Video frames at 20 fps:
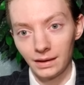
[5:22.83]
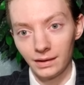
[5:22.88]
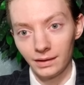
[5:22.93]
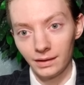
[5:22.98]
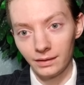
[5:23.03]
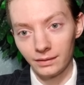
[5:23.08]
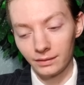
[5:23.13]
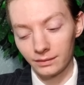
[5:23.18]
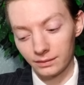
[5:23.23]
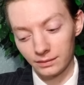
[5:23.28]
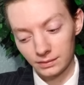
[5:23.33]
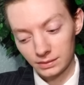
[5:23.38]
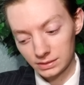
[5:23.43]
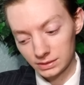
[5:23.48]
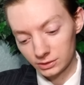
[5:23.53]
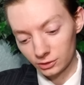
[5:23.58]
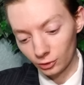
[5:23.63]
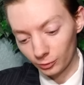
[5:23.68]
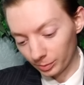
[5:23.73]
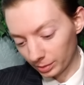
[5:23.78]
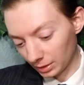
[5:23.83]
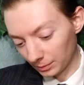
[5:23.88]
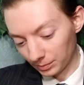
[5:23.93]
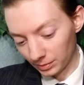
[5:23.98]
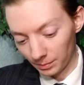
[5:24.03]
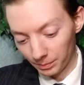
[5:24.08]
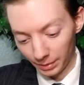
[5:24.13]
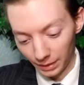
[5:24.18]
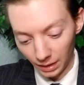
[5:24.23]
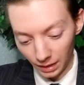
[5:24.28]
Is it to just open up the
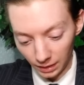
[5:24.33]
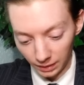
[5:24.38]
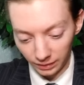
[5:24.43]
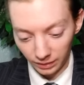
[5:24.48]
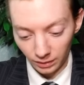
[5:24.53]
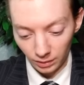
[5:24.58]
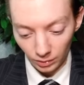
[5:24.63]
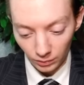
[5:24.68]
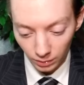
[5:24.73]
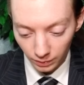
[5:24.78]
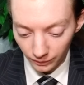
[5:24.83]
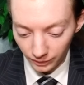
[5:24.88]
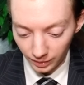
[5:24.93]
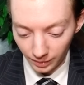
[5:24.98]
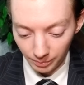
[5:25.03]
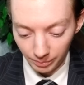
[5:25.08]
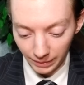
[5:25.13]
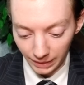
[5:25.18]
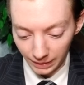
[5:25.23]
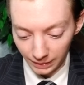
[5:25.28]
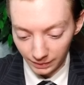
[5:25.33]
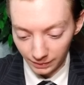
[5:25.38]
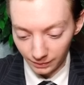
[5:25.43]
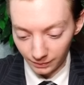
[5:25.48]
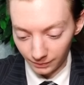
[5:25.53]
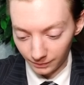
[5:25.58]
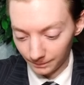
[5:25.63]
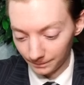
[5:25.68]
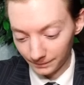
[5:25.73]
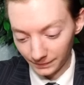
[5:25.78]
box and look for the
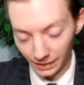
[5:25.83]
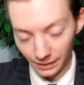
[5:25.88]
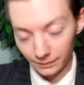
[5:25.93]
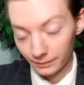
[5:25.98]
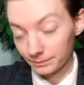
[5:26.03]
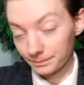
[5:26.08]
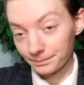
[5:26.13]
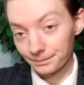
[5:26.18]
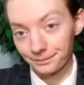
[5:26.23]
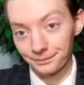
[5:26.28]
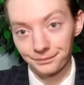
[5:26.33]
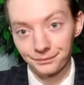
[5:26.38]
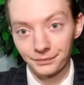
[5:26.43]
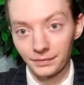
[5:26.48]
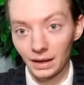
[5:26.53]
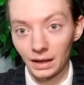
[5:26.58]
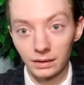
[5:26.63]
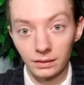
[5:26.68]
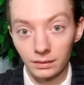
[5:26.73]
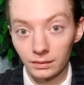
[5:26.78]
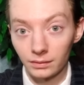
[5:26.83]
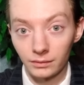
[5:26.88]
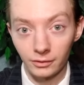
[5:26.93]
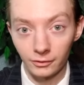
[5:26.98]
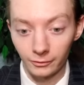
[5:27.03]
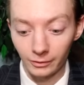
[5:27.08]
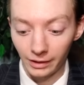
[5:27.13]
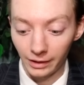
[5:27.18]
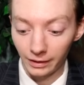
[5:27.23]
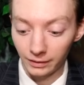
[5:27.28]
bacon? I I didn't do
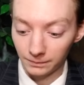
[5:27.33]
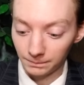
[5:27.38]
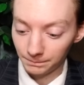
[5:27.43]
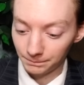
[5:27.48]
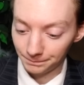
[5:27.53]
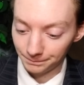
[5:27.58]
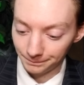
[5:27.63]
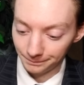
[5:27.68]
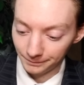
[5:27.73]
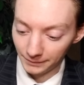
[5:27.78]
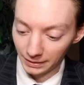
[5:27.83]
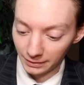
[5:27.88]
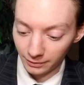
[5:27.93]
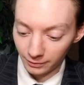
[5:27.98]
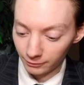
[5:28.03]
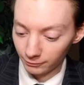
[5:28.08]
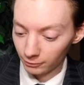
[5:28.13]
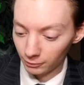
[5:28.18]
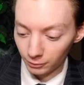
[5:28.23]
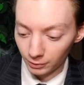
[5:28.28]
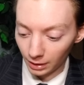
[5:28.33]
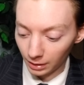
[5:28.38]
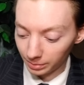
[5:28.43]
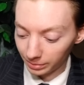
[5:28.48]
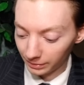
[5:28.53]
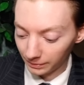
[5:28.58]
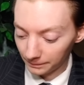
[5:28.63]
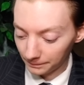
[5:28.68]
that. I screwed up.